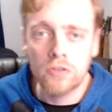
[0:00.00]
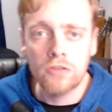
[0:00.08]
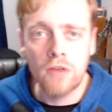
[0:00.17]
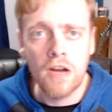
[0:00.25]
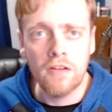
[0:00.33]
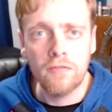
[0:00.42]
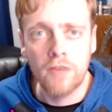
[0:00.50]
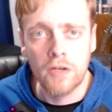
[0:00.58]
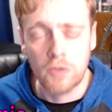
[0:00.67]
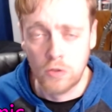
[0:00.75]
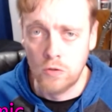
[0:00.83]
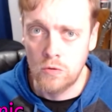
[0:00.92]
Stratosphere
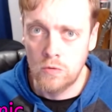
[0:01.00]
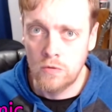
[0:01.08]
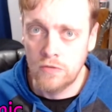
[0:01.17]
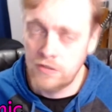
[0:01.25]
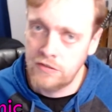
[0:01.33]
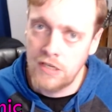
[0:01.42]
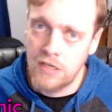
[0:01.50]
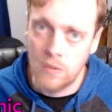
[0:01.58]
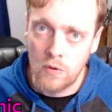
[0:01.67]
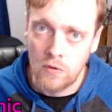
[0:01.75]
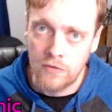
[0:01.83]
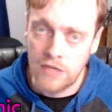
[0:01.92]
2, the
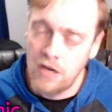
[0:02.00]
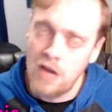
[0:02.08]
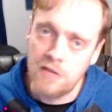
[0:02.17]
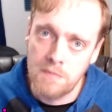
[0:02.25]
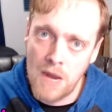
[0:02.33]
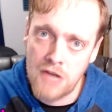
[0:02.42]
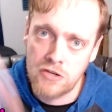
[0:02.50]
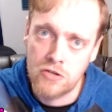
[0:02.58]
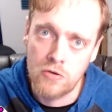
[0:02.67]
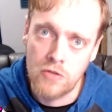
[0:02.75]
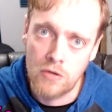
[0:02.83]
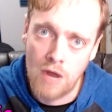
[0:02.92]
sequel that got smashed into
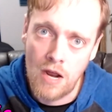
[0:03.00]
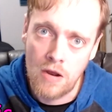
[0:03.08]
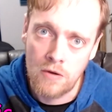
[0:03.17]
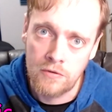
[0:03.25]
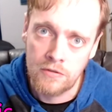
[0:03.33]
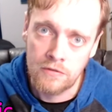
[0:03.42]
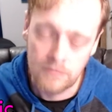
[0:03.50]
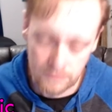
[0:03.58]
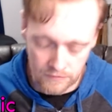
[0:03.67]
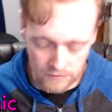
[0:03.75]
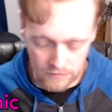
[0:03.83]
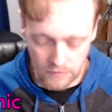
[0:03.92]
the ground
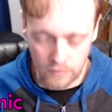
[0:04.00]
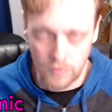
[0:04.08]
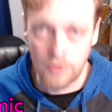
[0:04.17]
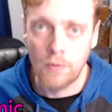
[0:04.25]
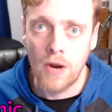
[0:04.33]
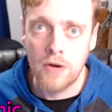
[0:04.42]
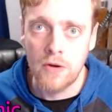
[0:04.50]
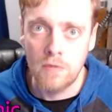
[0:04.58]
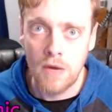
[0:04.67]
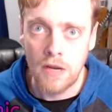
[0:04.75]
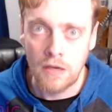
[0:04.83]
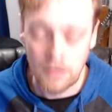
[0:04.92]
with Rando
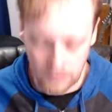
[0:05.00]
Mike.